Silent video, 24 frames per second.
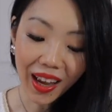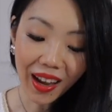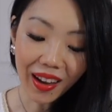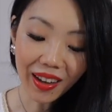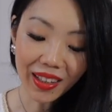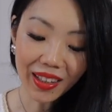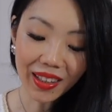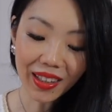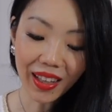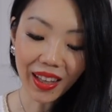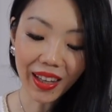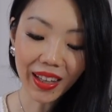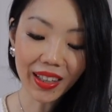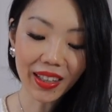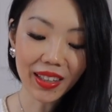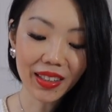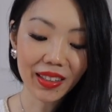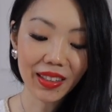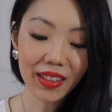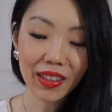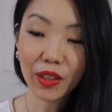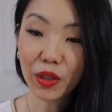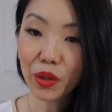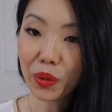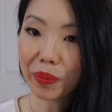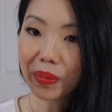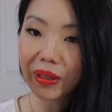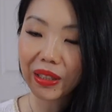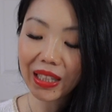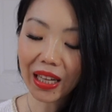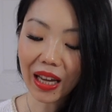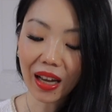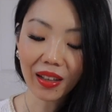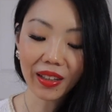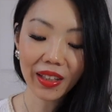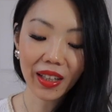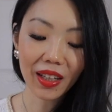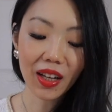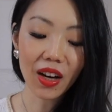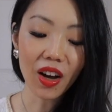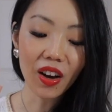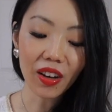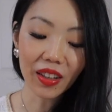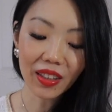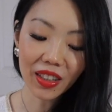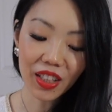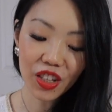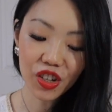I like the little medallion
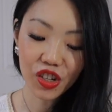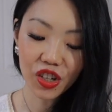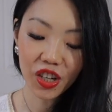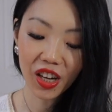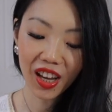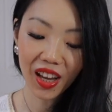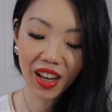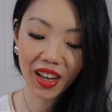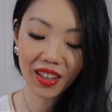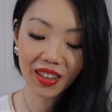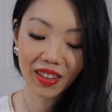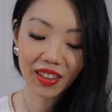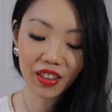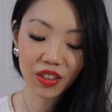on the chain.